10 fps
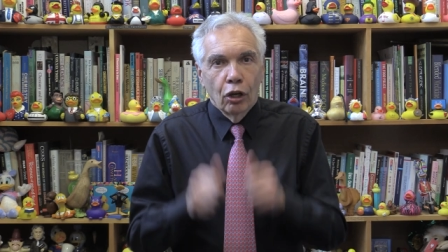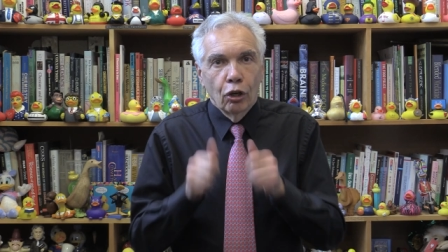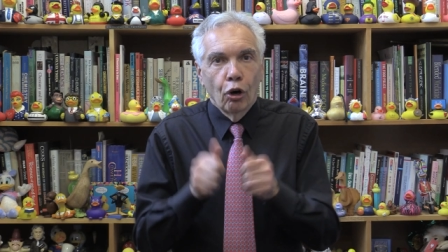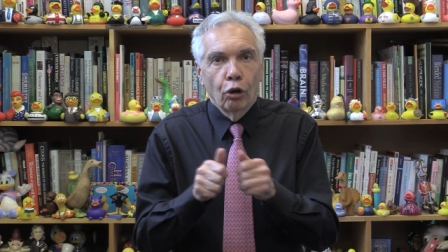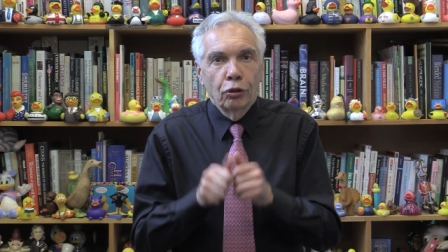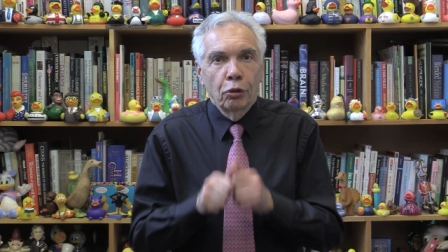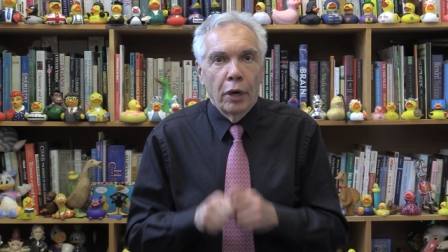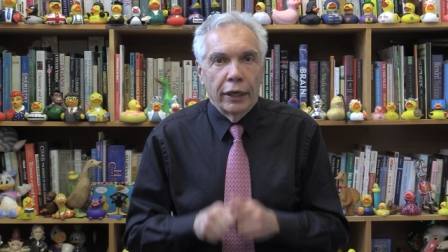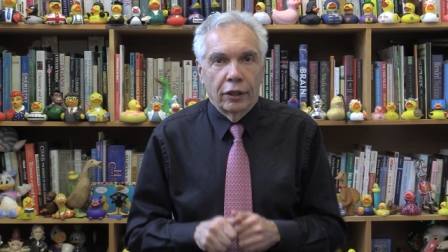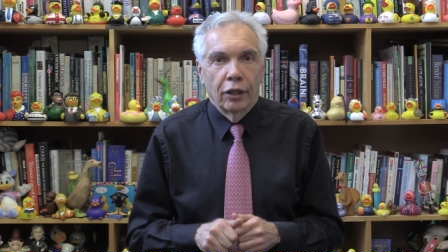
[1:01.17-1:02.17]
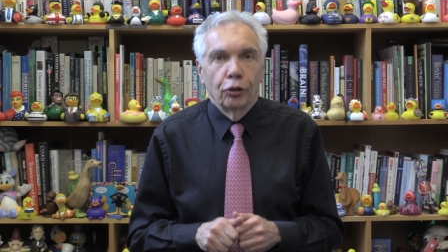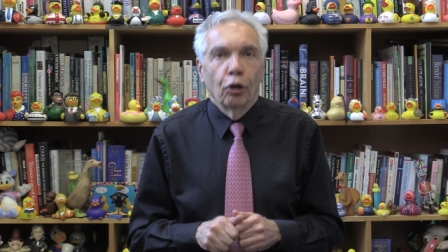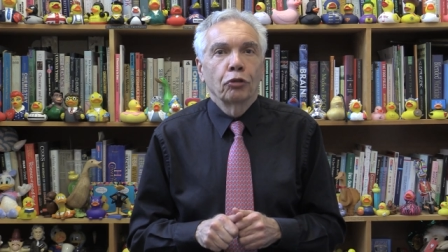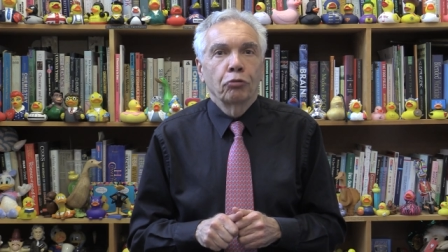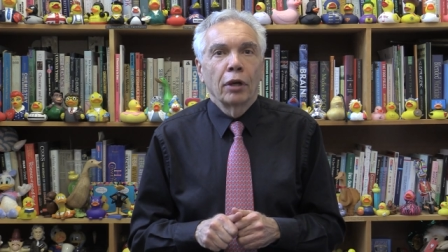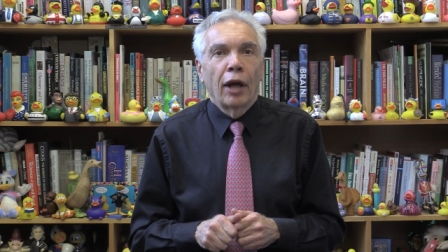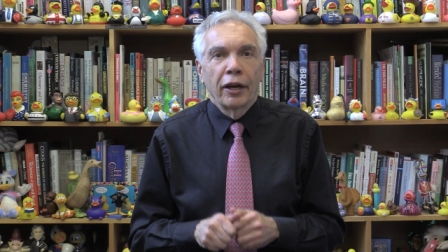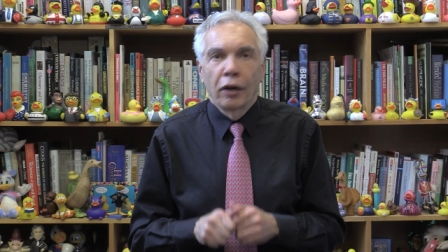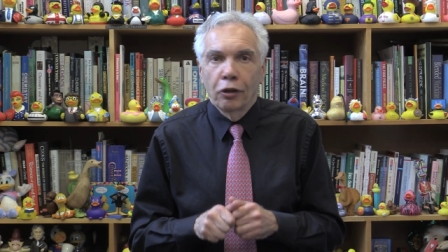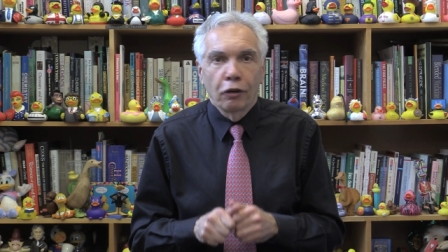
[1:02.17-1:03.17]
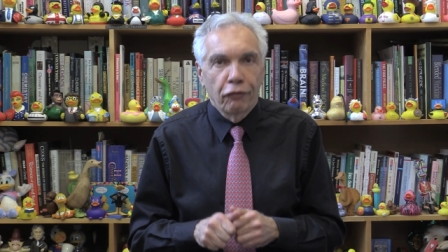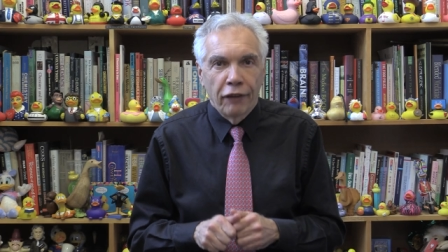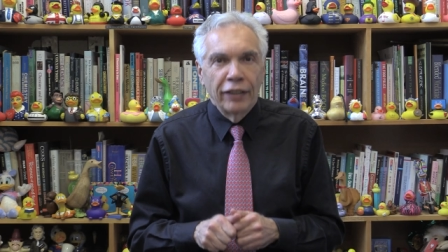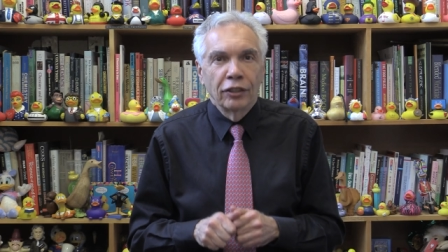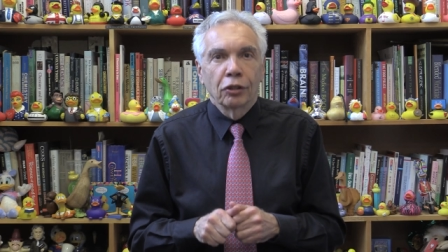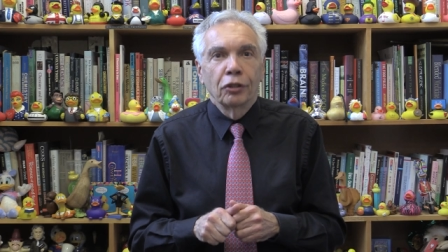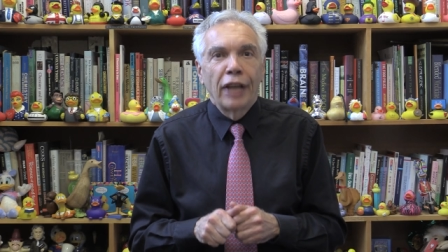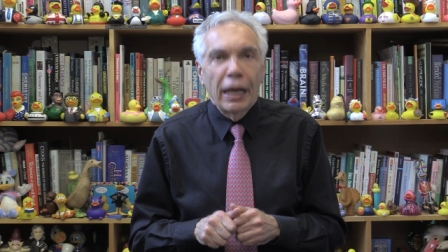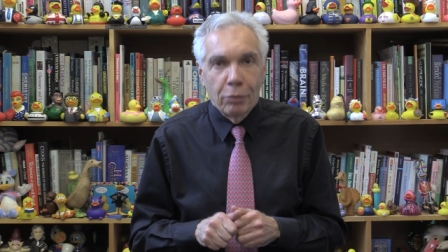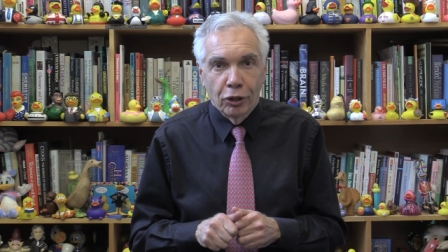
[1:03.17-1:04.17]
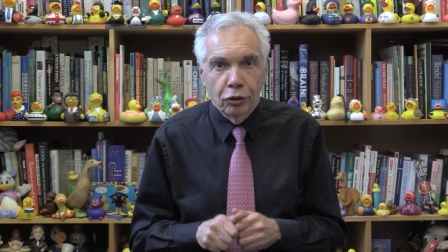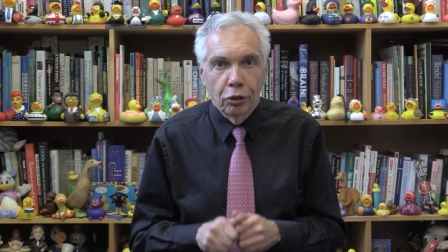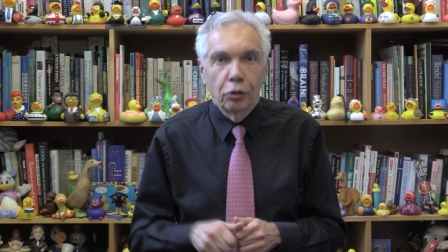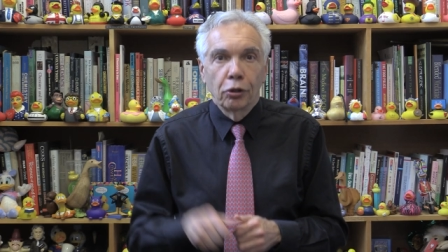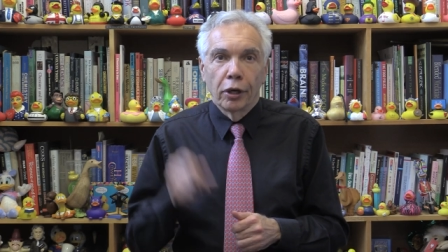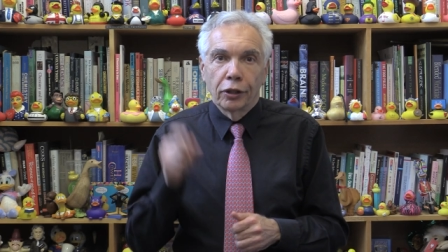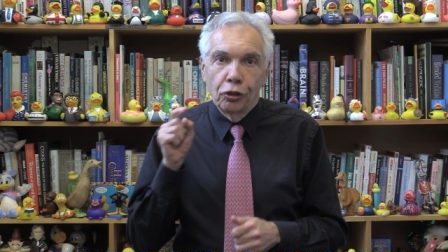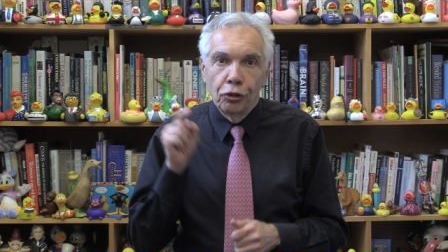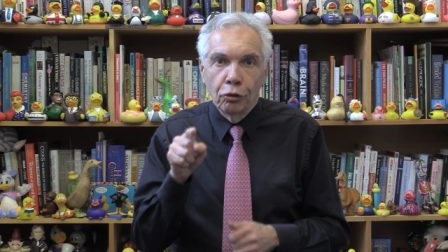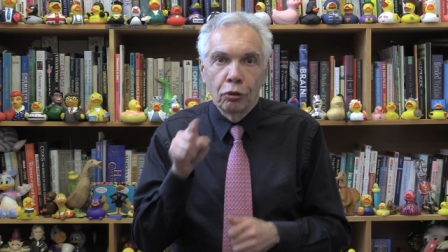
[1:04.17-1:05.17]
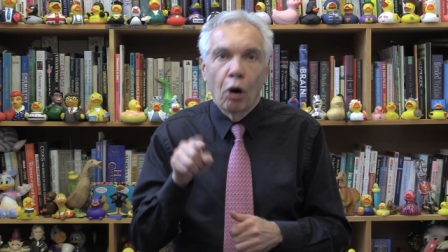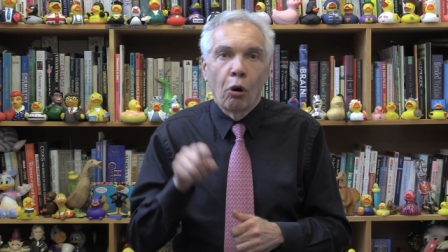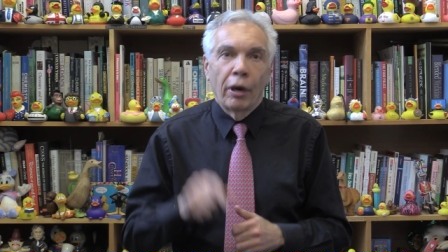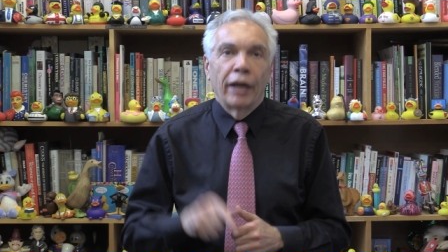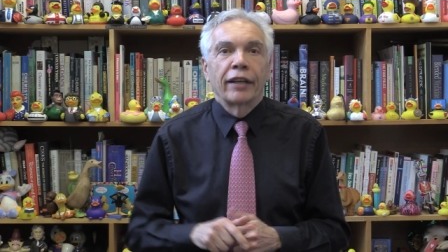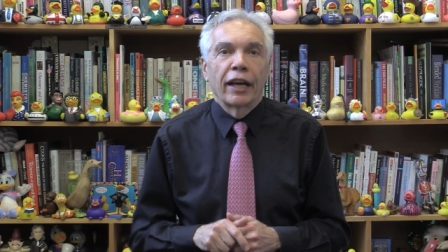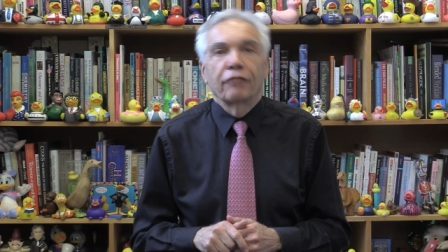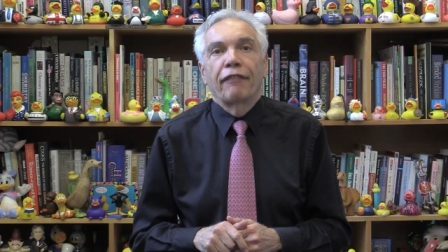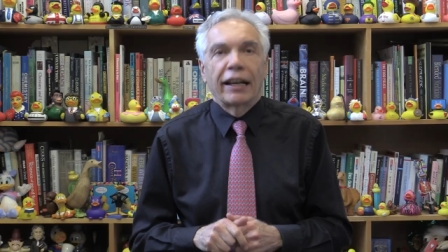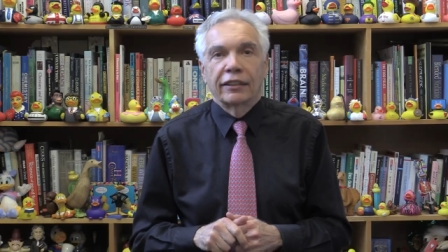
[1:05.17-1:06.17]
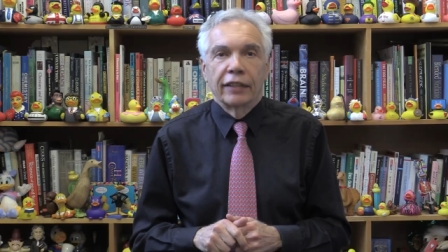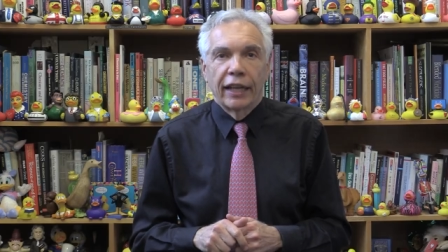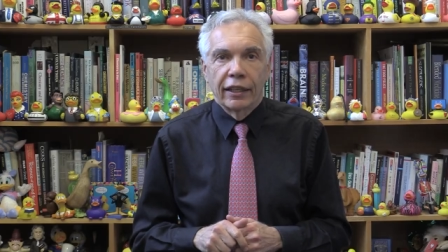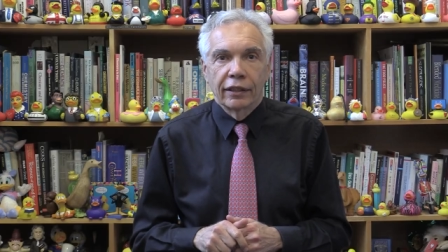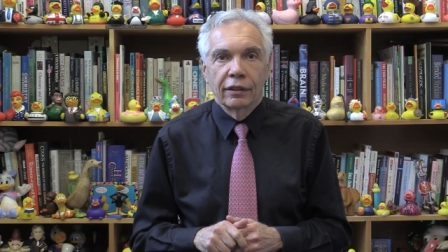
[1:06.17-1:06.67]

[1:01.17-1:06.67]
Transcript: Go do it. Don't rely on your friends or neighbors to do it. You go and get vaccinated.